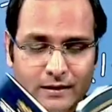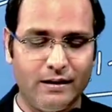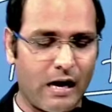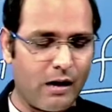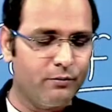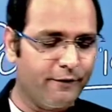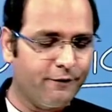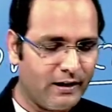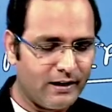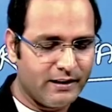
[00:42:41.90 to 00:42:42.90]
Now,
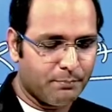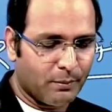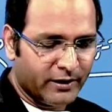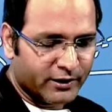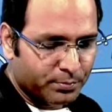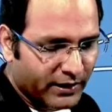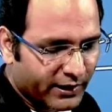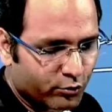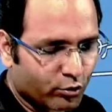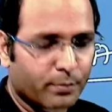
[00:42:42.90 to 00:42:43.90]
definitely the public
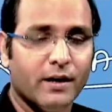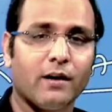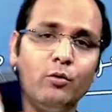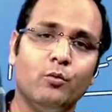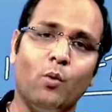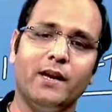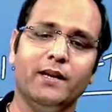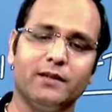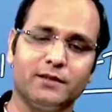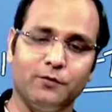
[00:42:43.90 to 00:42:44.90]
speaking took me around 1
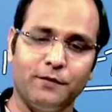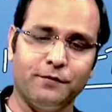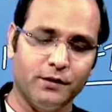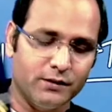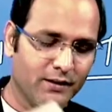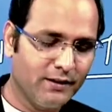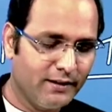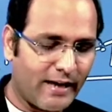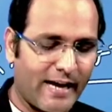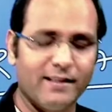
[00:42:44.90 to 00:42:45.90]
year of effort,
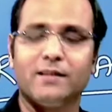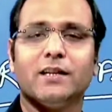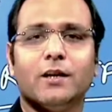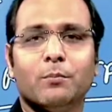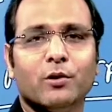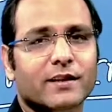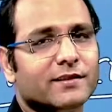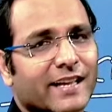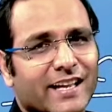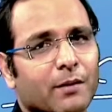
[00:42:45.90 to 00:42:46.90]
and the third book is
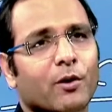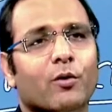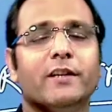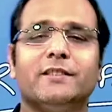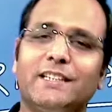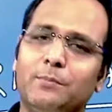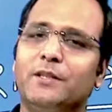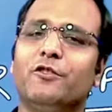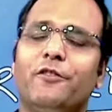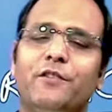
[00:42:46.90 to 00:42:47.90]
taking me only 6
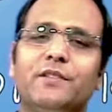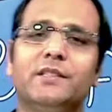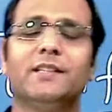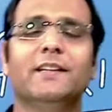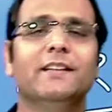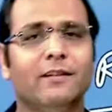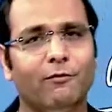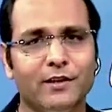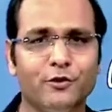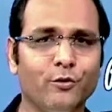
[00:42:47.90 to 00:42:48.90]
months of efforts.
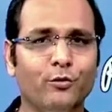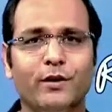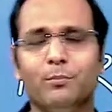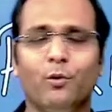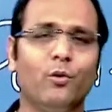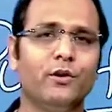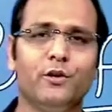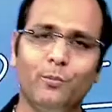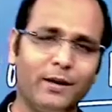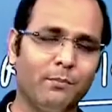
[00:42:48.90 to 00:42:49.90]
Once you do it more,
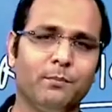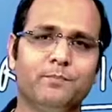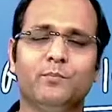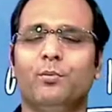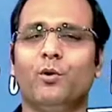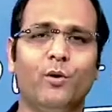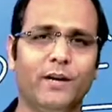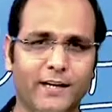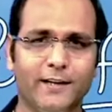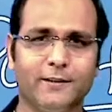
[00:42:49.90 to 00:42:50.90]
you become pro
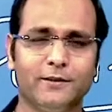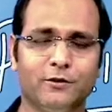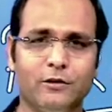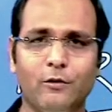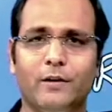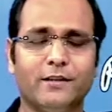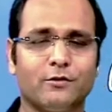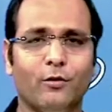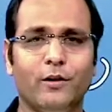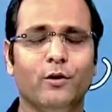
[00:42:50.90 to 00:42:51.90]
in it. Slowly and
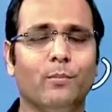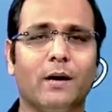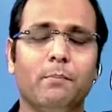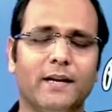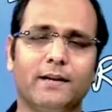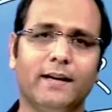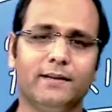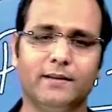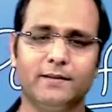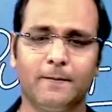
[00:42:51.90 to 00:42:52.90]
slowly, you become better at
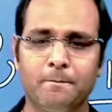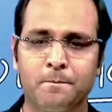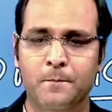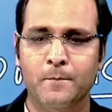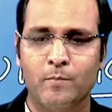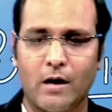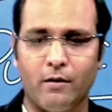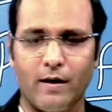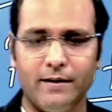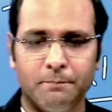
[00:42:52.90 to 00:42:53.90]
it.
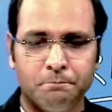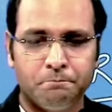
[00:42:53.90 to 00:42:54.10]
All right.